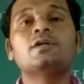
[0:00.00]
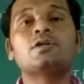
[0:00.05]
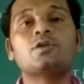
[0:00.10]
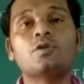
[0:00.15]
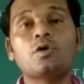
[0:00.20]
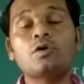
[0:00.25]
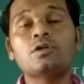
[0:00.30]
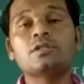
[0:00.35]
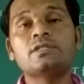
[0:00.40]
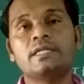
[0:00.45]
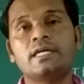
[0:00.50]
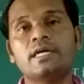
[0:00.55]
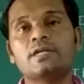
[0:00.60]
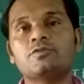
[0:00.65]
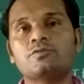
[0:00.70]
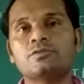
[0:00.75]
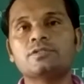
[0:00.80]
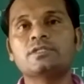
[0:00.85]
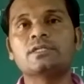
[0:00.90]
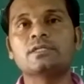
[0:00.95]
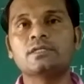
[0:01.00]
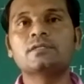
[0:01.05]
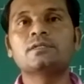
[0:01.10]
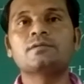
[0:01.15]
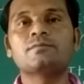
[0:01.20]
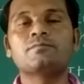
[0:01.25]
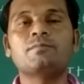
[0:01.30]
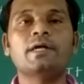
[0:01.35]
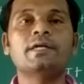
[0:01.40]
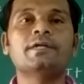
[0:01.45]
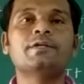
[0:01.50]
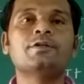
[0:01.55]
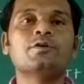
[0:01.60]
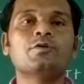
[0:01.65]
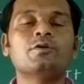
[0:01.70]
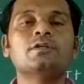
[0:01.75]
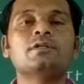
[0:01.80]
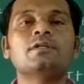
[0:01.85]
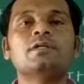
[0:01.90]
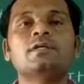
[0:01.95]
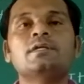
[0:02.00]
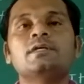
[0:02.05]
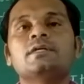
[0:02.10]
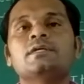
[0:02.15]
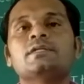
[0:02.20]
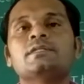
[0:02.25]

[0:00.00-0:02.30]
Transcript: Drone they are using. By drone,